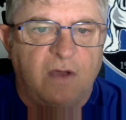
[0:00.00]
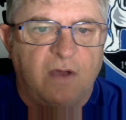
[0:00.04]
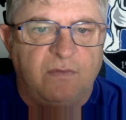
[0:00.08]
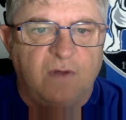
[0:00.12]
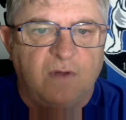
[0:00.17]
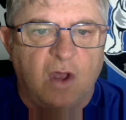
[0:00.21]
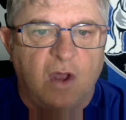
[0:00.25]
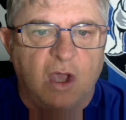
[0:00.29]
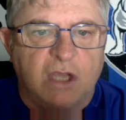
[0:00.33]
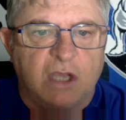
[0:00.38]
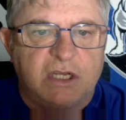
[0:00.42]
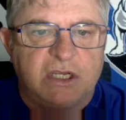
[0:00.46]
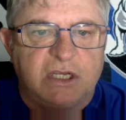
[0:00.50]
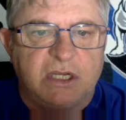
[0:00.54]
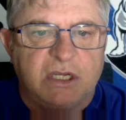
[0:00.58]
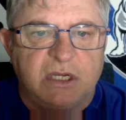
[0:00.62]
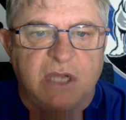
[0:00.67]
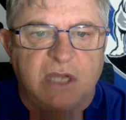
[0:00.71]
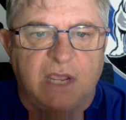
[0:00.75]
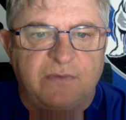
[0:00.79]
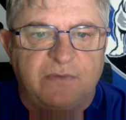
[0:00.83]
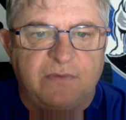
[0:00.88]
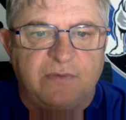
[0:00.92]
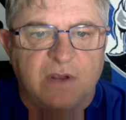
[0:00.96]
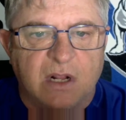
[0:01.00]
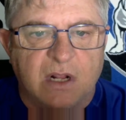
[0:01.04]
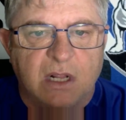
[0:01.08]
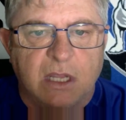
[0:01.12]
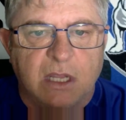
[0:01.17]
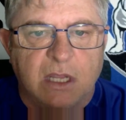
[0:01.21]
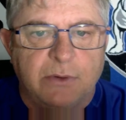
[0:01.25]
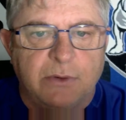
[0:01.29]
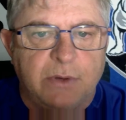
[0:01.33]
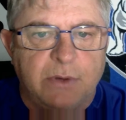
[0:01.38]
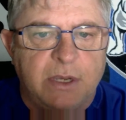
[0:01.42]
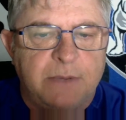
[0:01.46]
liked Nathan
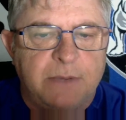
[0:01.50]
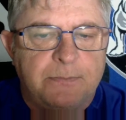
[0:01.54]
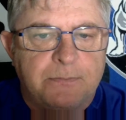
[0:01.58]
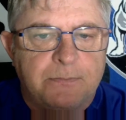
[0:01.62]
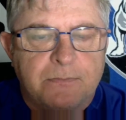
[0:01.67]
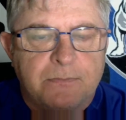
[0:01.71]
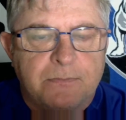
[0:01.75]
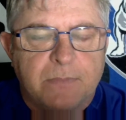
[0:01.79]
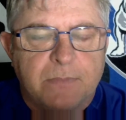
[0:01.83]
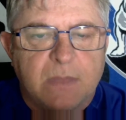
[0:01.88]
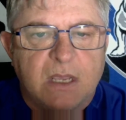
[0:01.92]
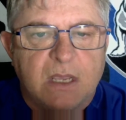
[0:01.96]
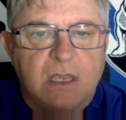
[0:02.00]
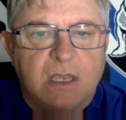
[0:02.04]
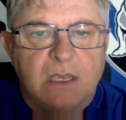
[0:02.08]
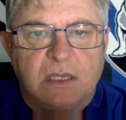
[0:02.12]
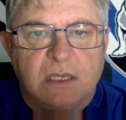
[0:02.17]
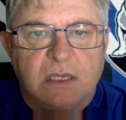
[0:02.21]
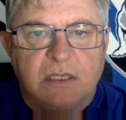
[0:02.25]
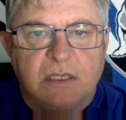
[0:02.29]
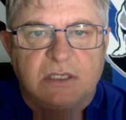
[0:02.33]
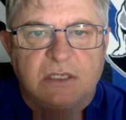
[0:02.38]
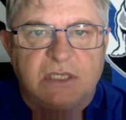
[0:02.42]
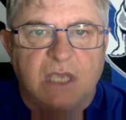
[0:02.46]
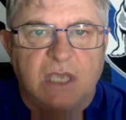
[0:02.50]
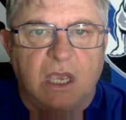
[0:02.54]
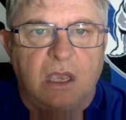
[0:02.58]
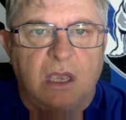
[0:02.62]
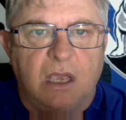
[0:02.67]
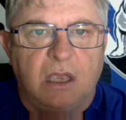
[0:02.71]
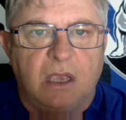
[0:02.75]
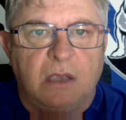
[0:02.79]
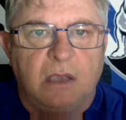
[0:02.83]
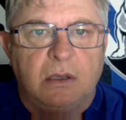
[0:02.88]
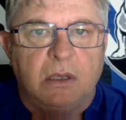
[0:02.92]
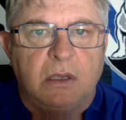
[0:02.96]
Cleary,
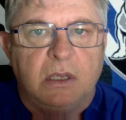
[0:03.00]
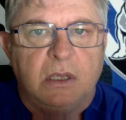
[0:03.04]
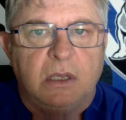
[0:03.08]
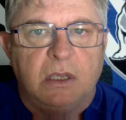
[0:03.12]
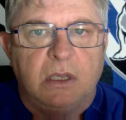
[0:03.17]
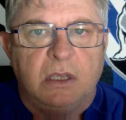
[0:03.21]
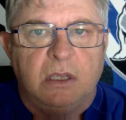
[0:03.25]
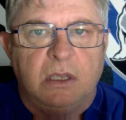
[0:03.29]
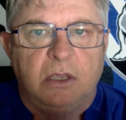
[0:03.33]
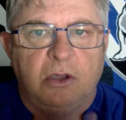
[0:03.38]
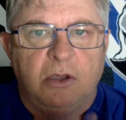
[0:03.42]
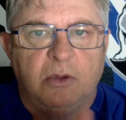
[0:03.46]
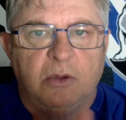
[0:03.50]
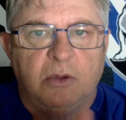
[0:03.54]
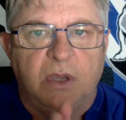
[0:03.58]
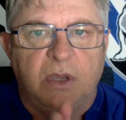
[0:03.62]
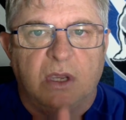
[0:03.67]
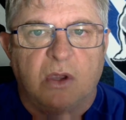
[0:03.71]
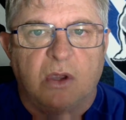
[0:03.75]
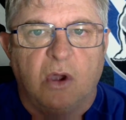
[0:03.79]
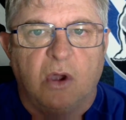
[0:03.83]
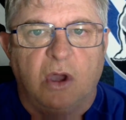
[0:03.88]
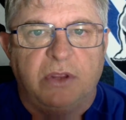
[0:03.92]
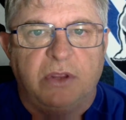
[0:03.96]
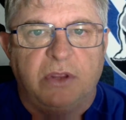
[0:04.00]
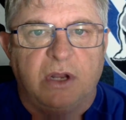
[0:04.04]
so he'll be a guy